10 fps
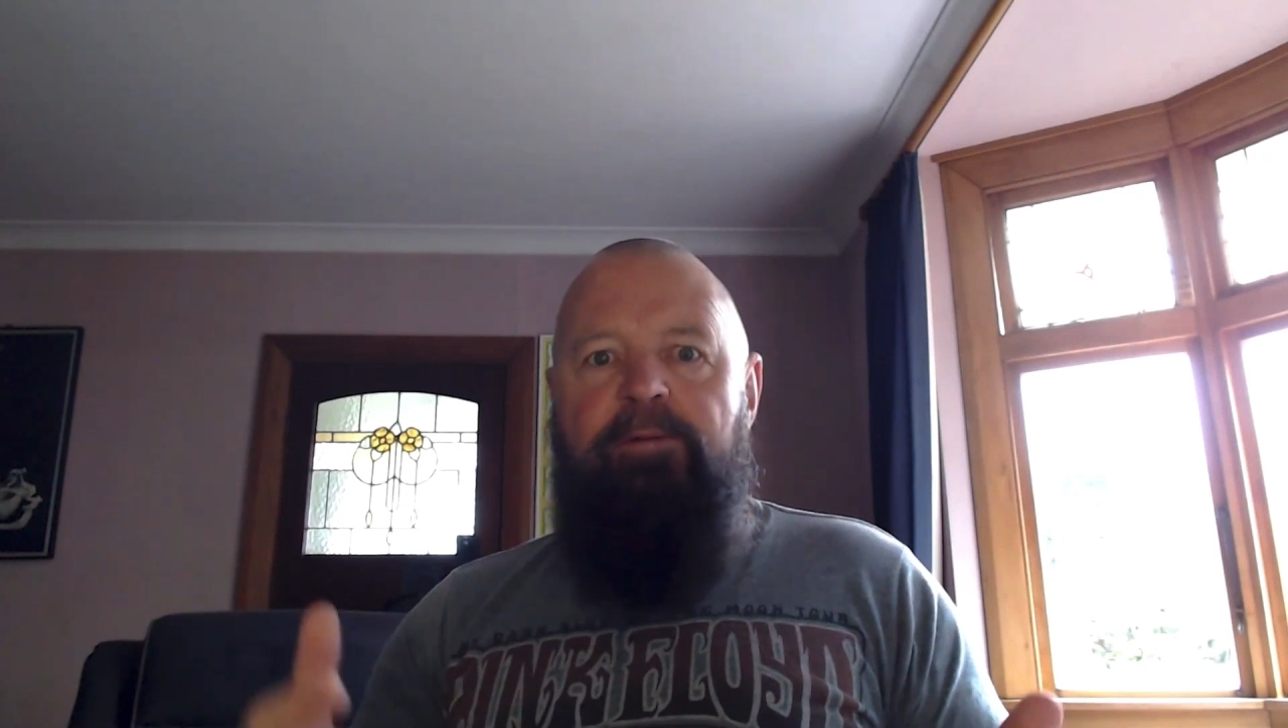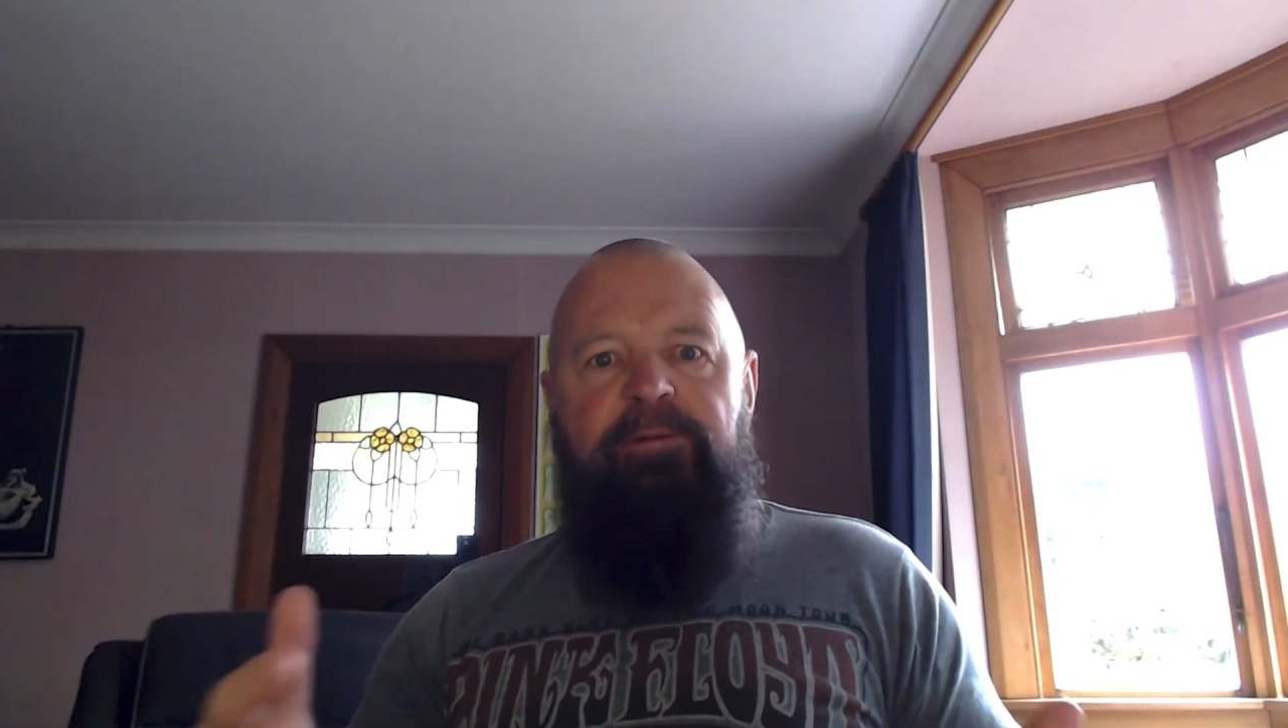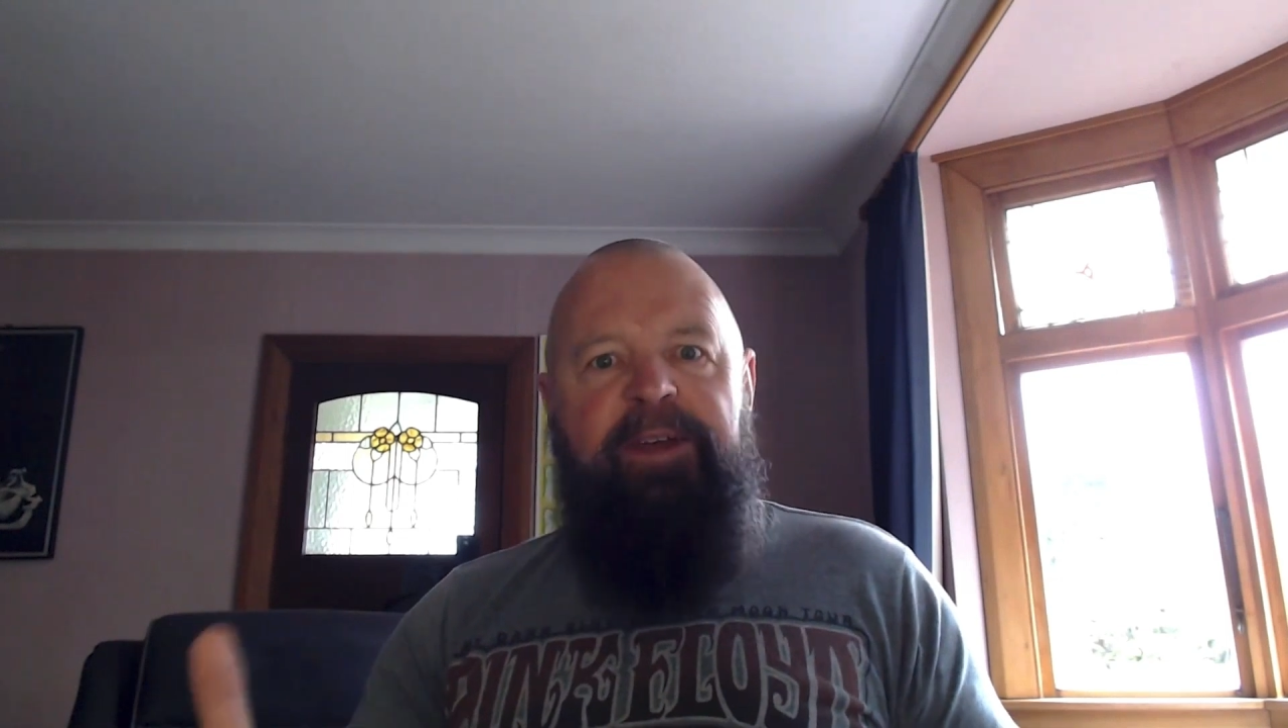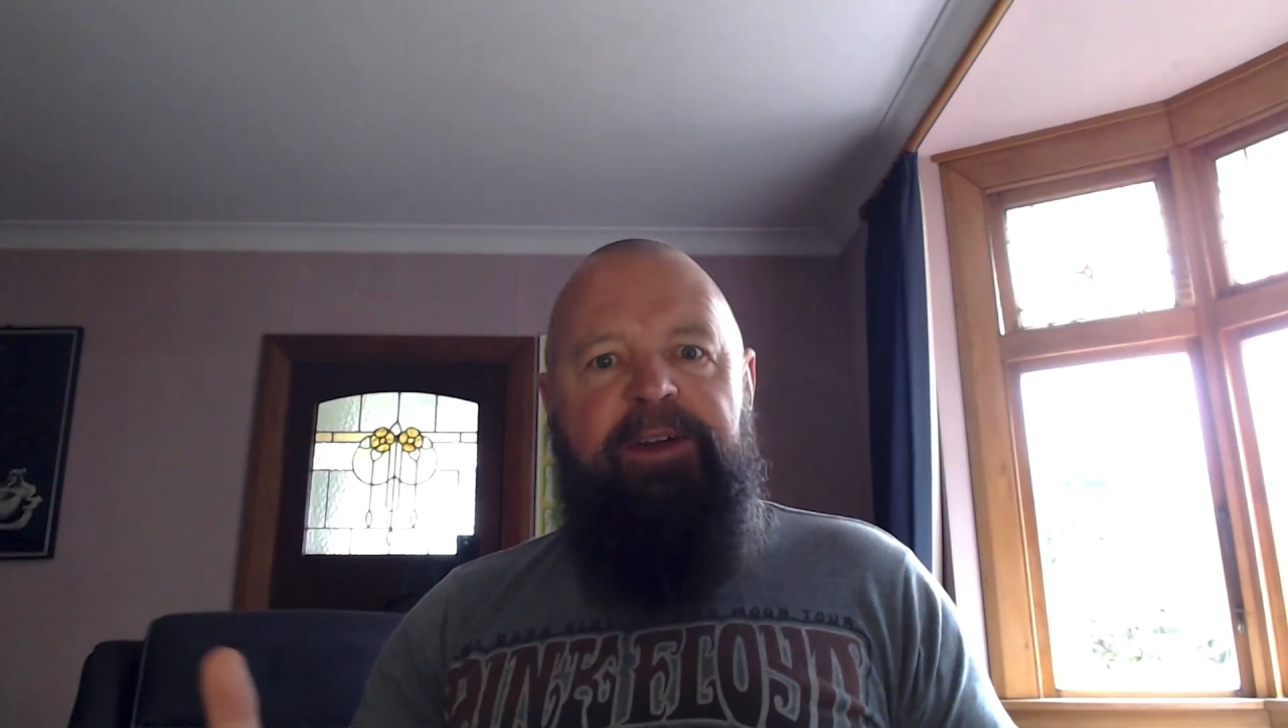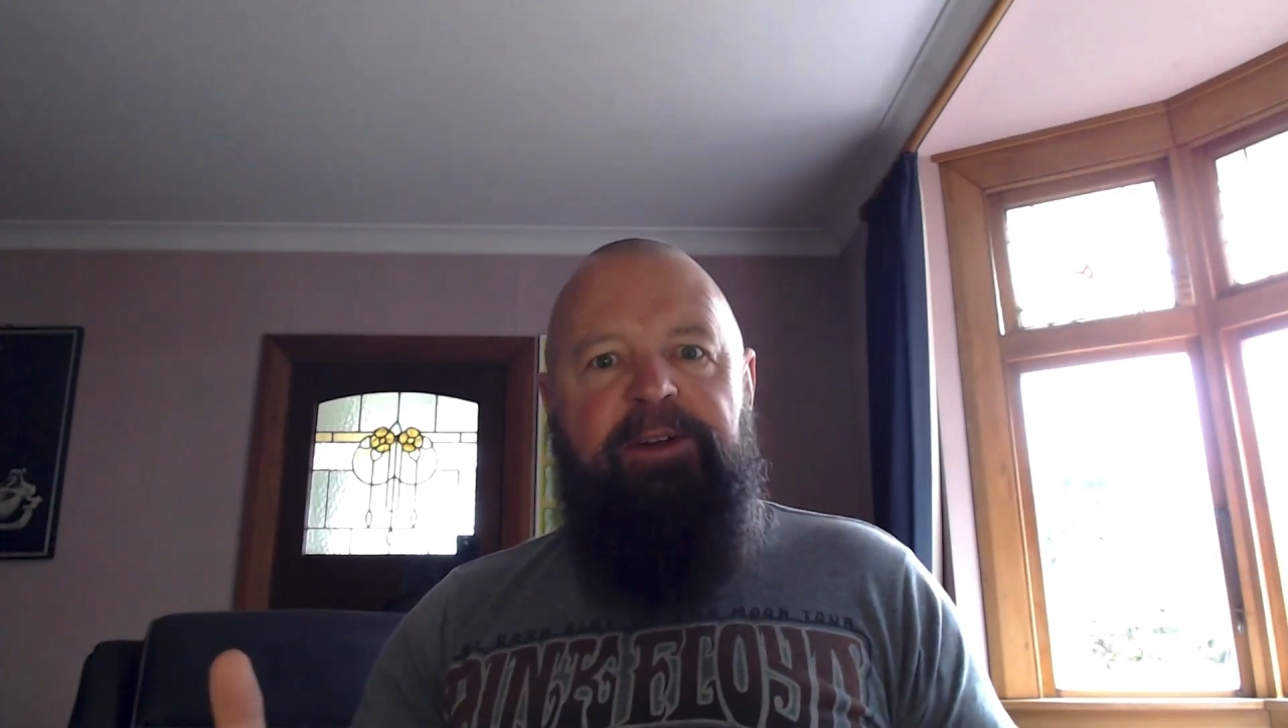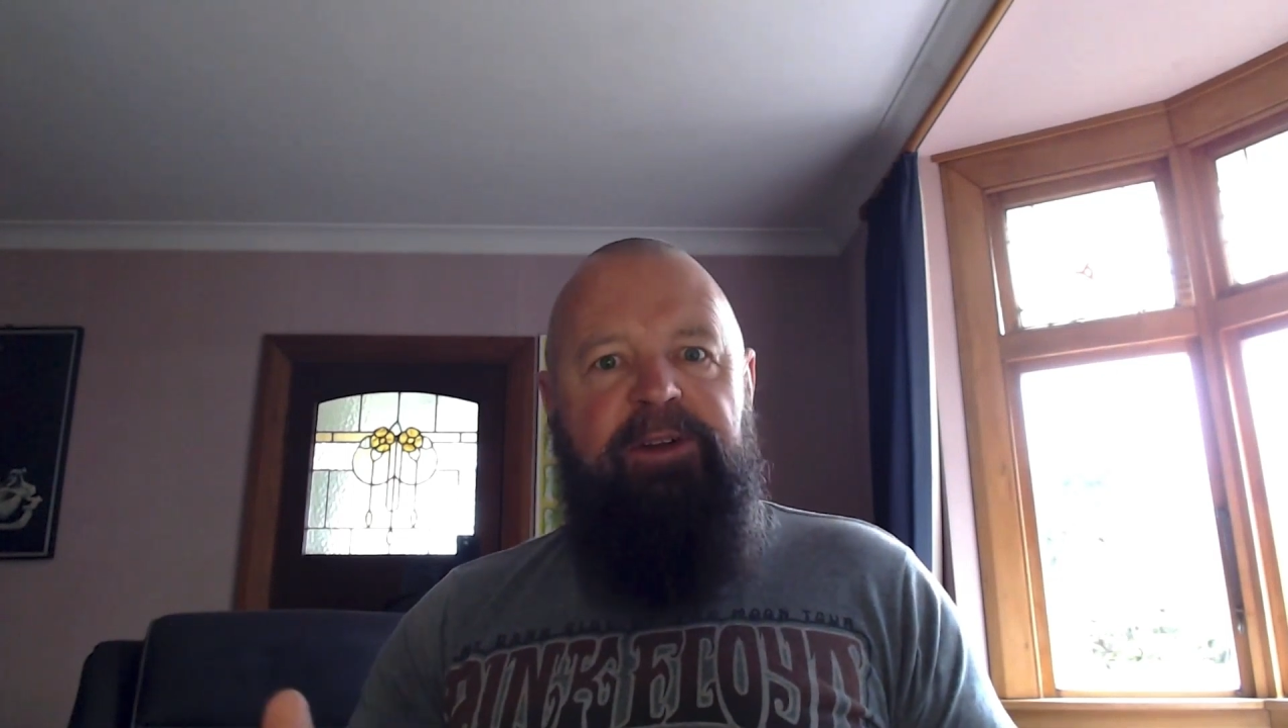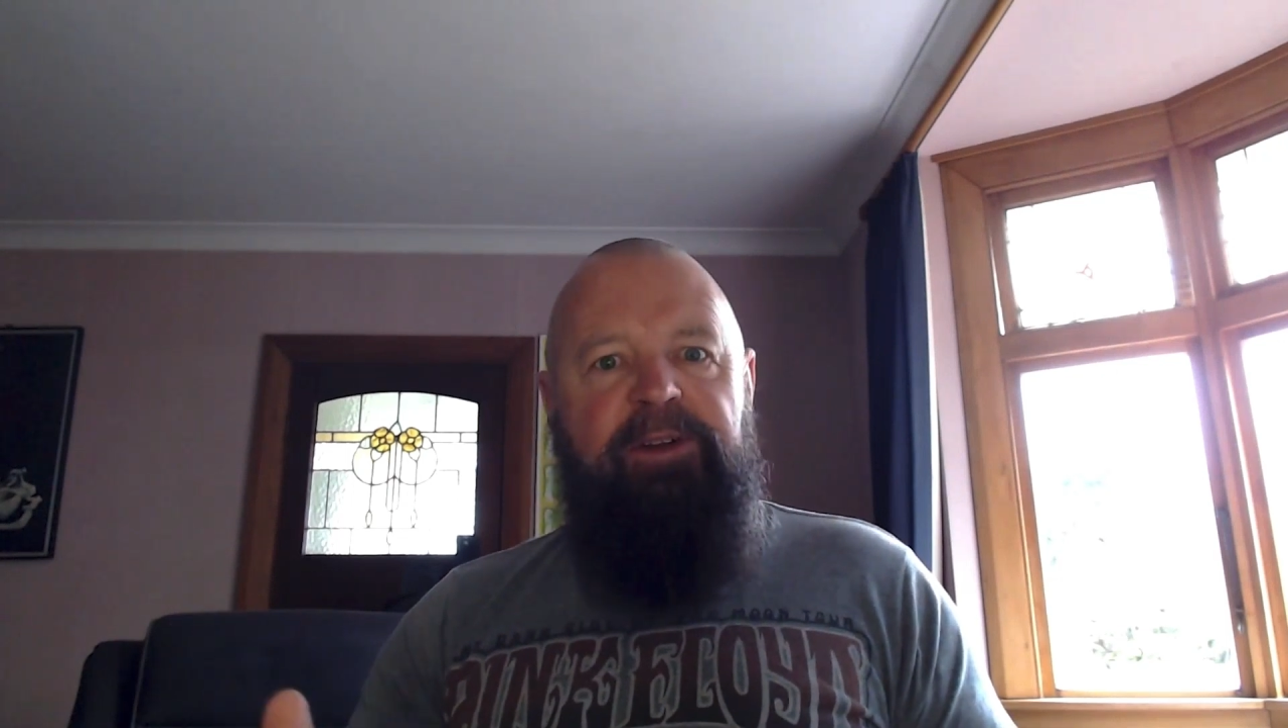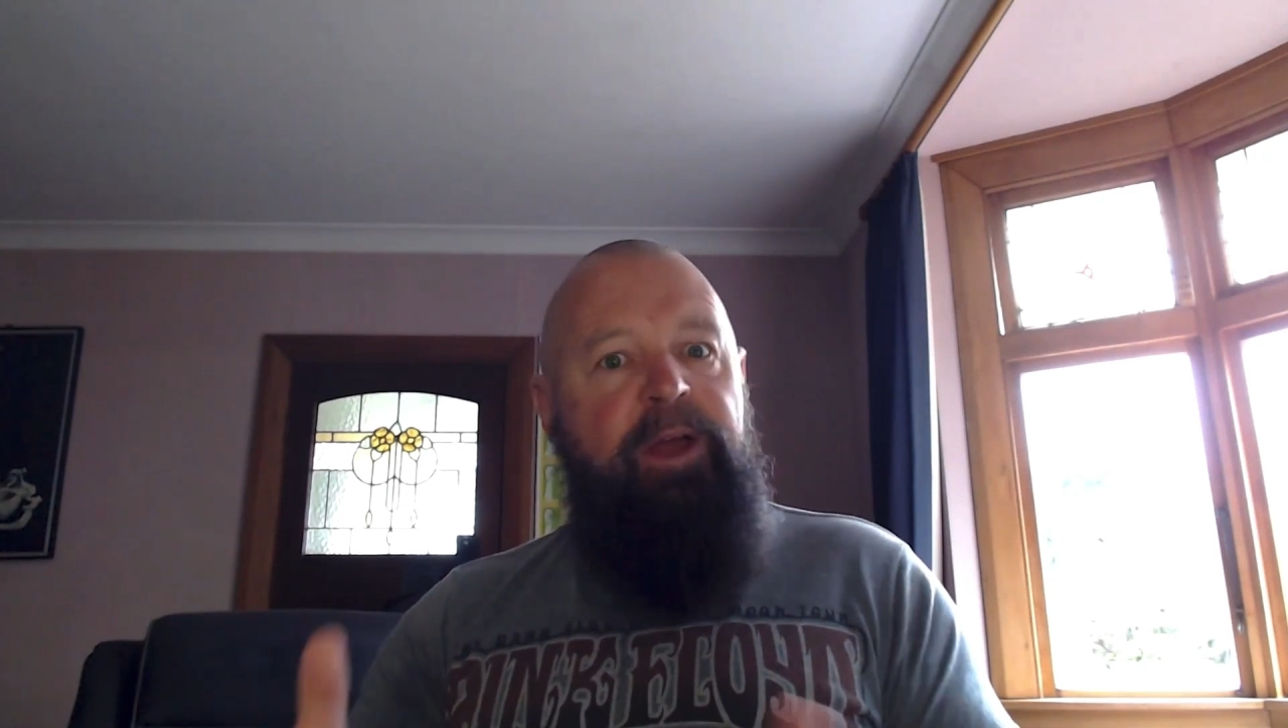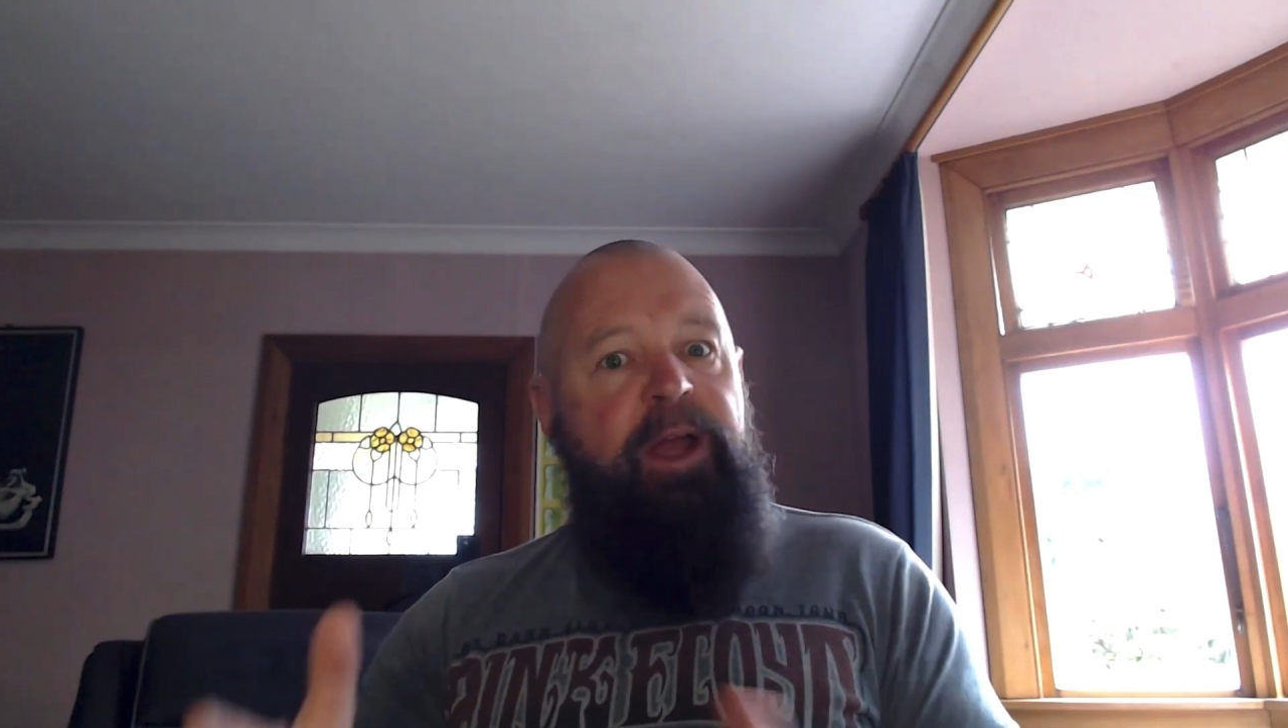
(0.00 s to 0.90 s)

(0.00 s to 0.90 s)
veterans,